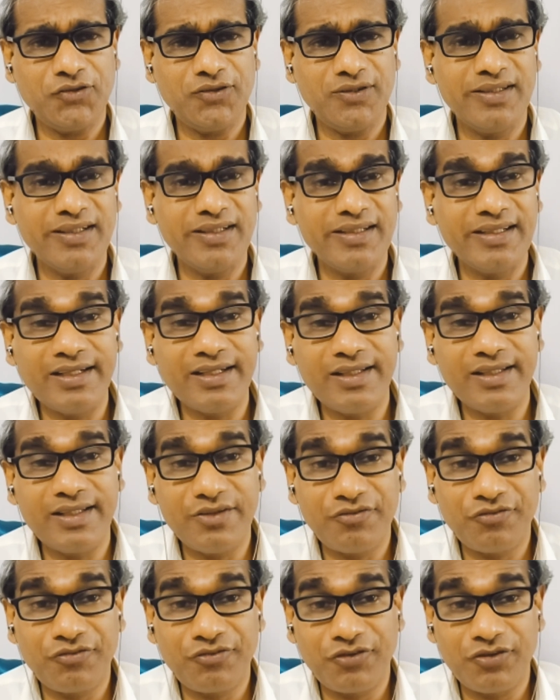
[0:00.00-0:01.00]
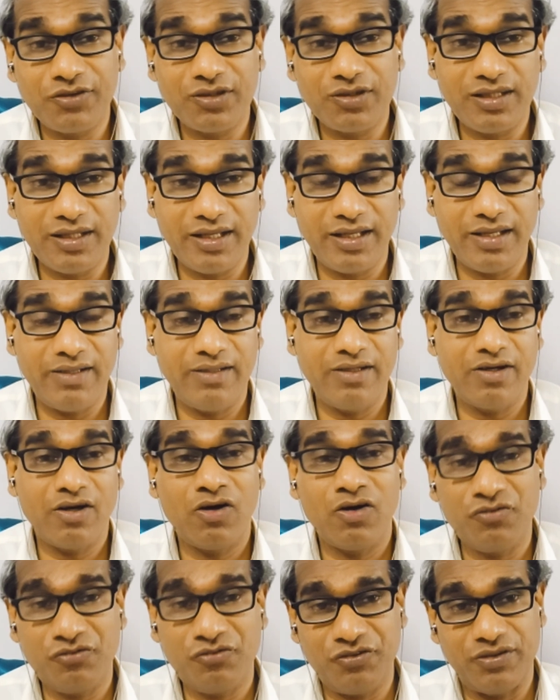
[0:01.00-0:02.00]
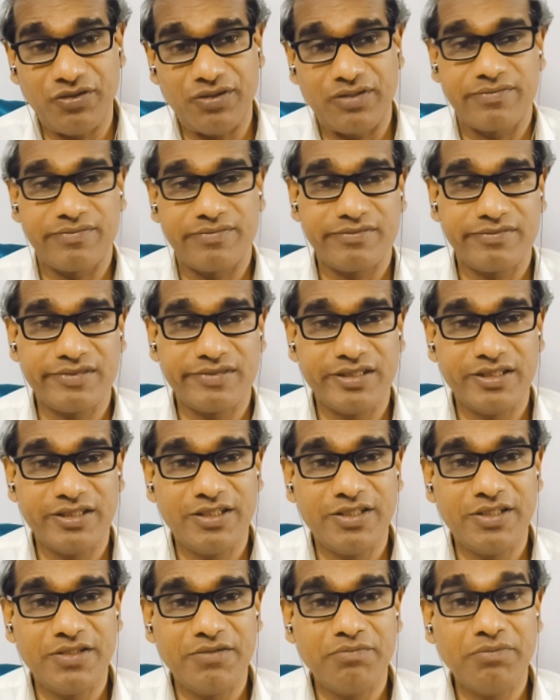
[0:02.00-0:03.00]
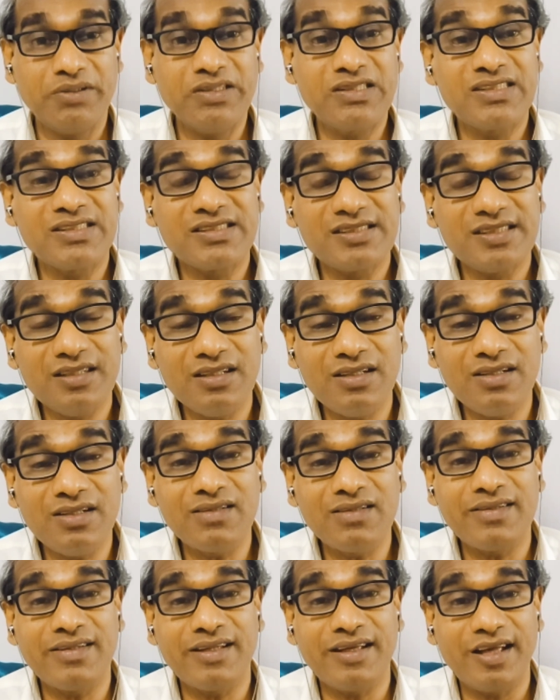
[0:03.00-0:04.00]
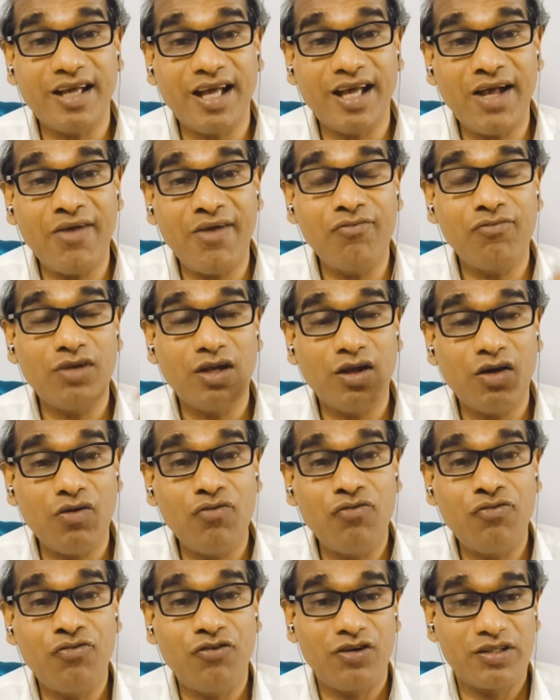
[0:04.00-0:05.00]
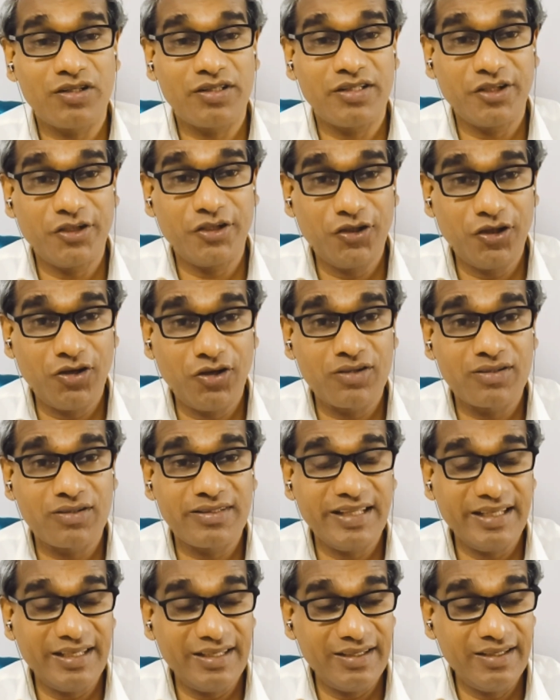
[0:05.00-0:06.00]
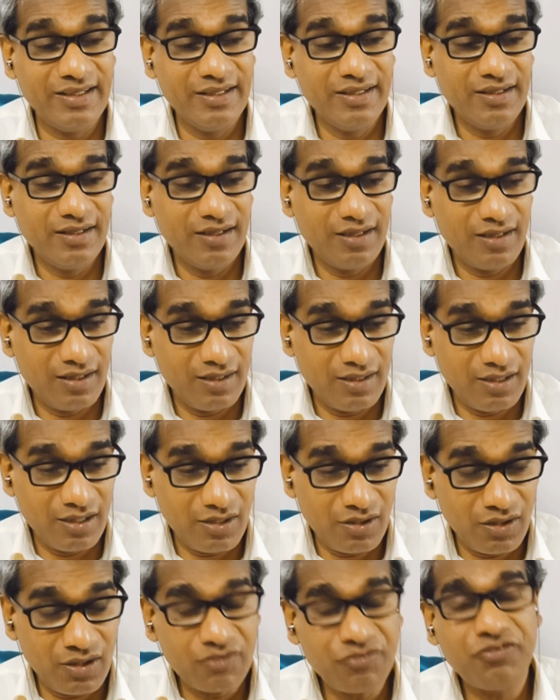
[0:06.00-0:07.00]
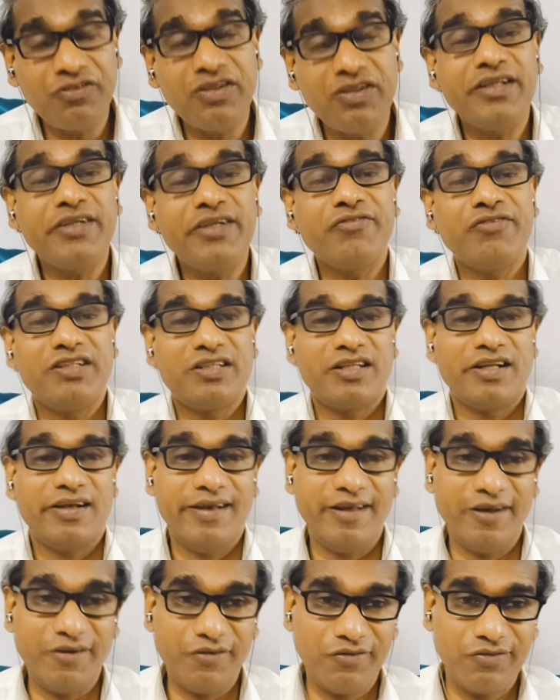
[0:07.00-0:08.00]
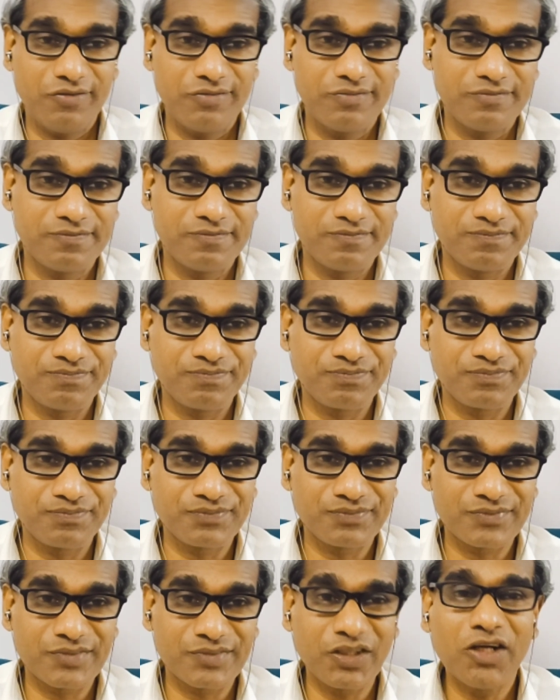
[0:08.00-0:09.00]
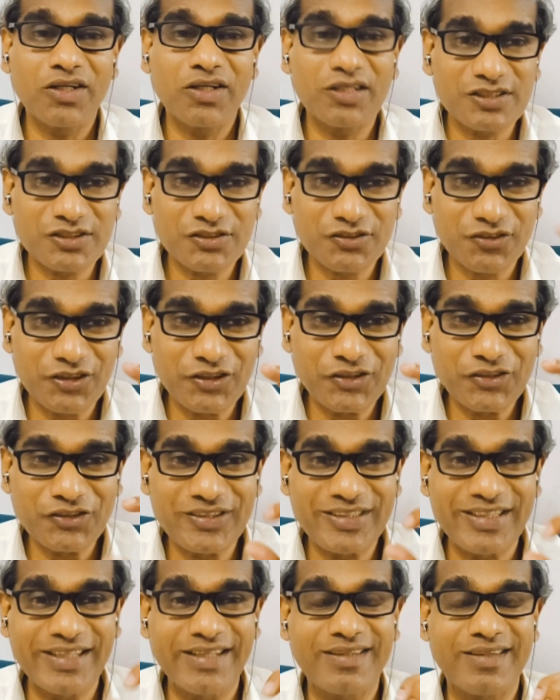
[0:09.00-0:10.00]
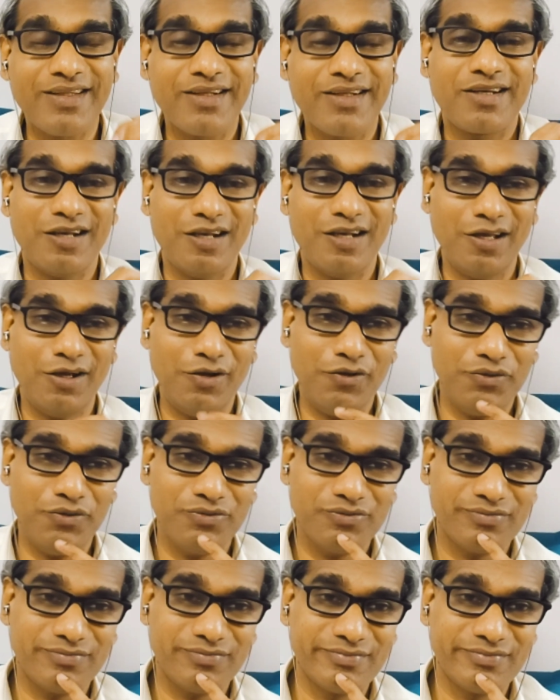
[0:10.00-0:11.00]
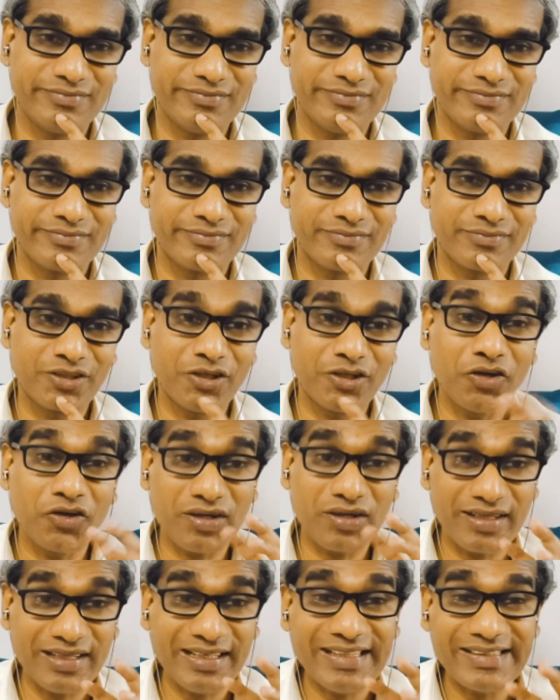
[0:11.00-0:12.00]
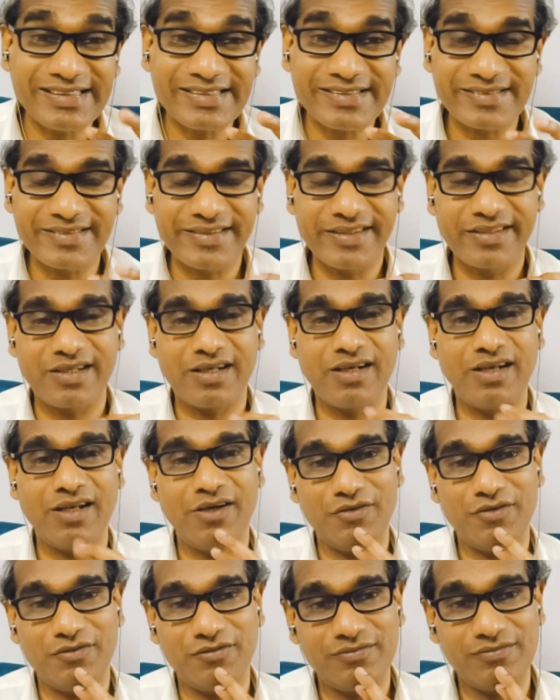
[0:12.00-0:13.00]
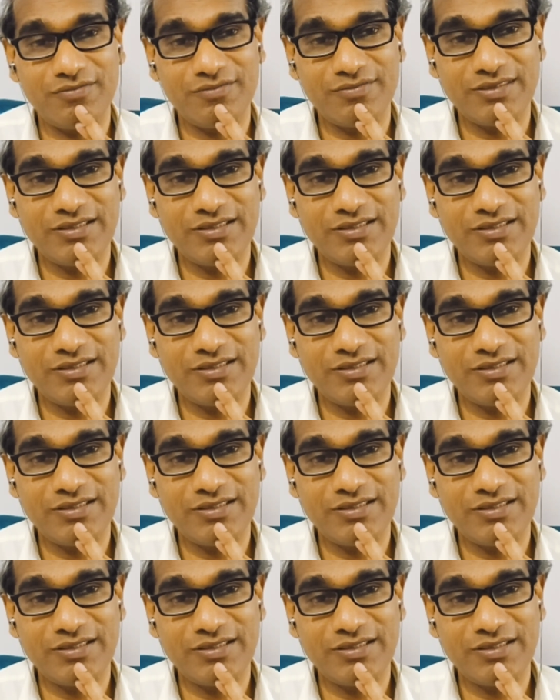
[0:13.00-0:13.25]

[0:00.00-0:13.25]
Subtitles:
to eat the food they offer, but still they have love for the God. They offer it with love. God is going to take that love. God needs that love.